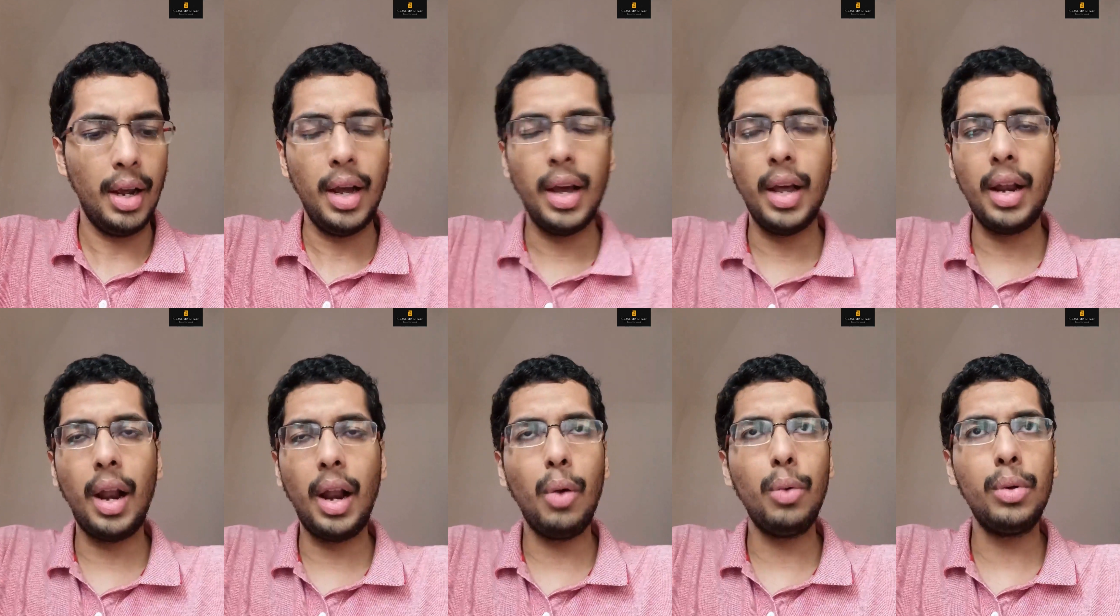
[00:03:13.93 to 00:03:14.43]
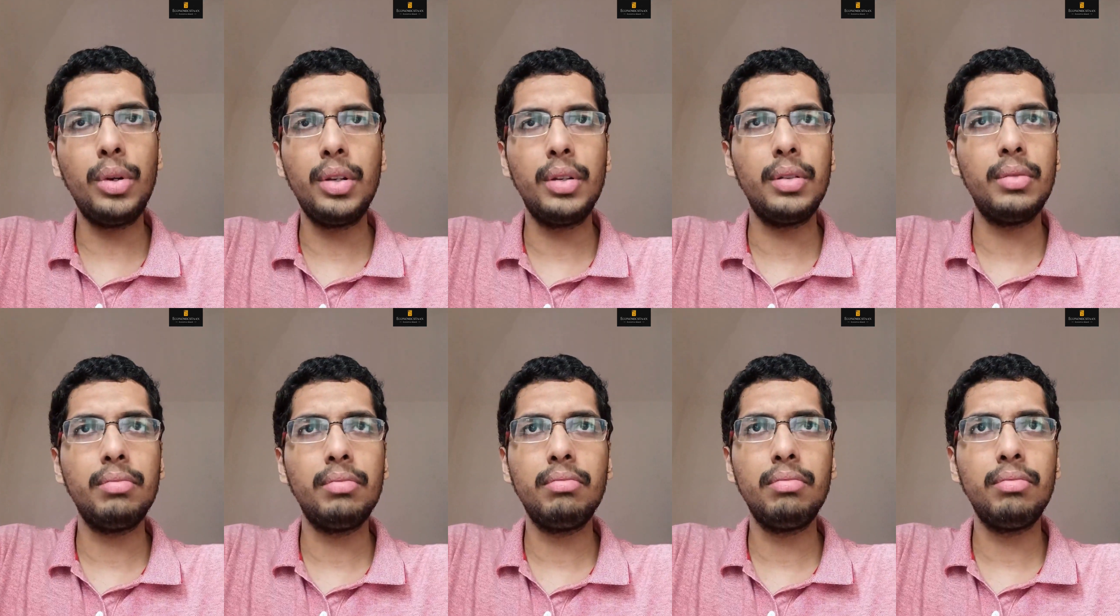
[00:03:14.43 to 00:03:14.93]
around
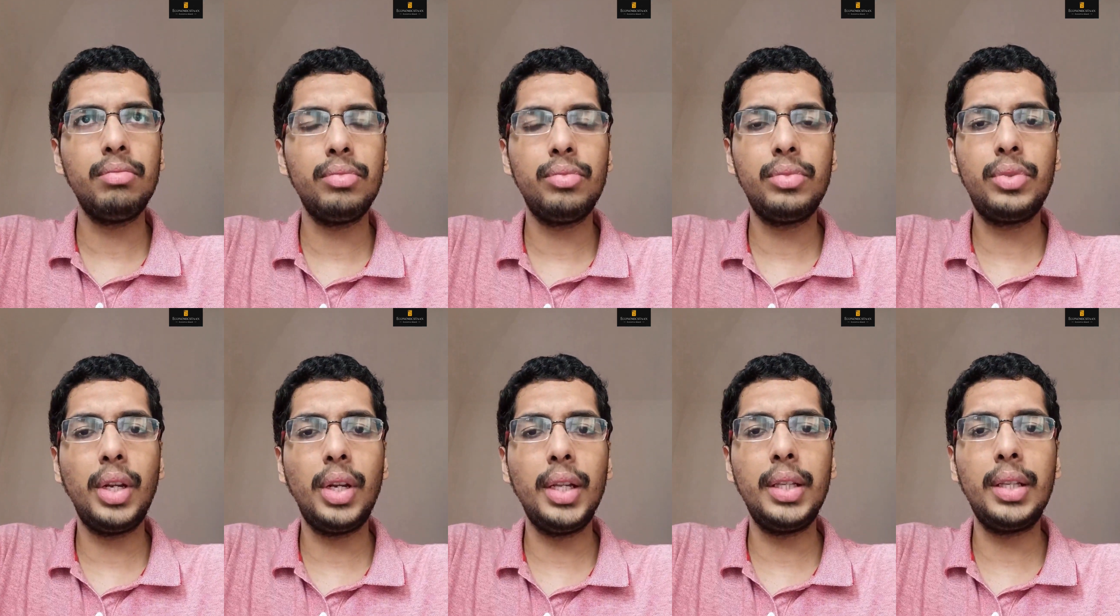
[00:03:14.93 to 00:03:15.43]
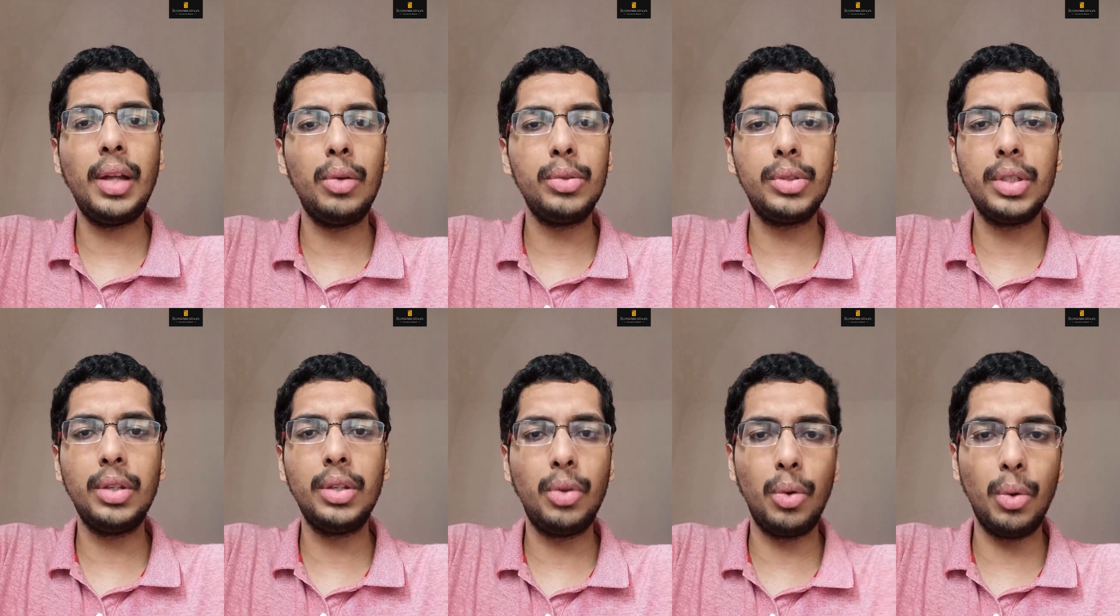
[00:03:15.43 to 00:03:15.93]

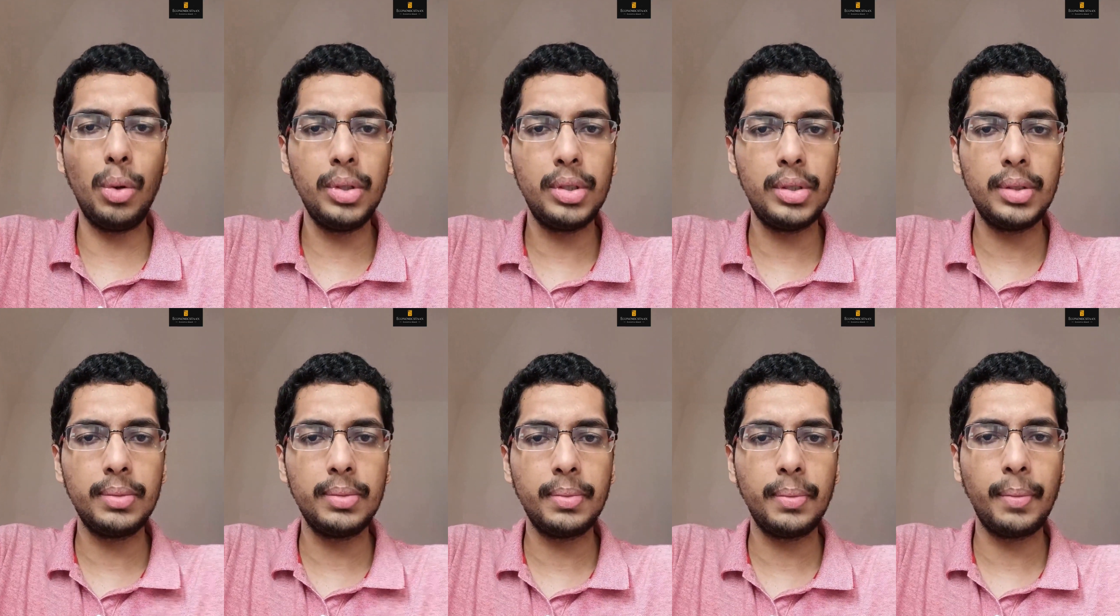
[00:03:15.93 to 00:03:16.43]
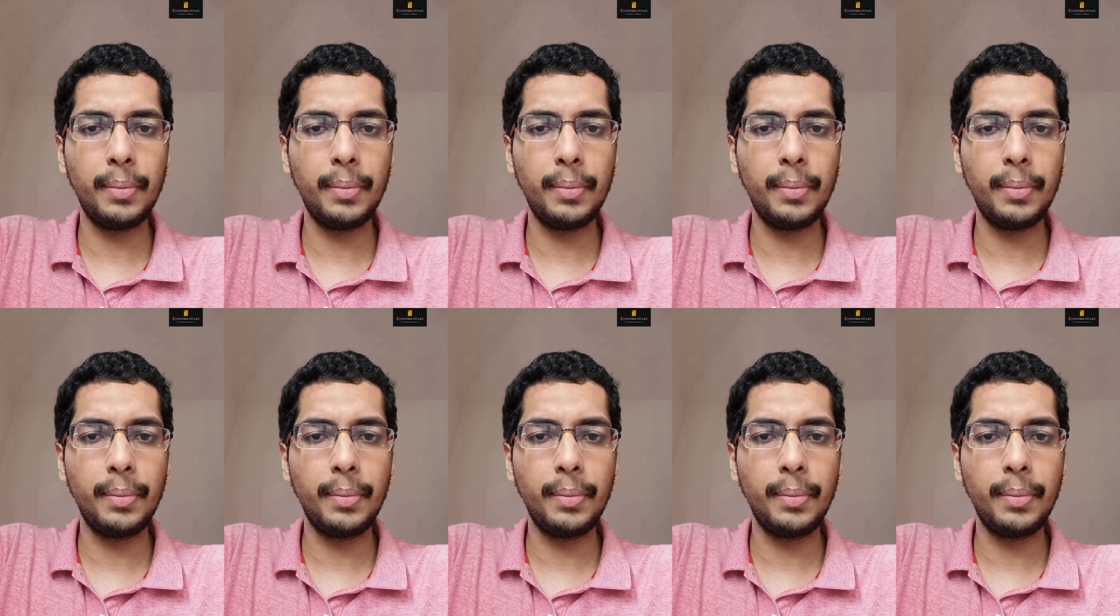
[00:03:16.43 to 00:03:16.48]
3,000 crores.